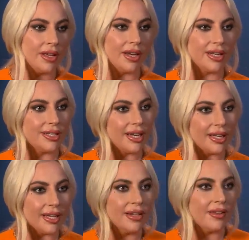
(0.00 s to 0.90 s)
And I take
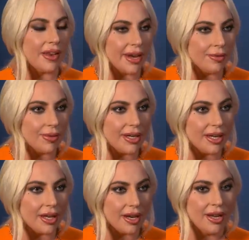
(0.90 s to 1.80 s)
it, and then I read
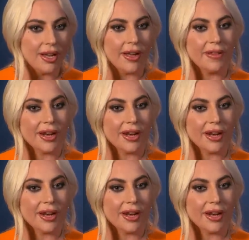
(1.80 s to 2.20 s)
it, and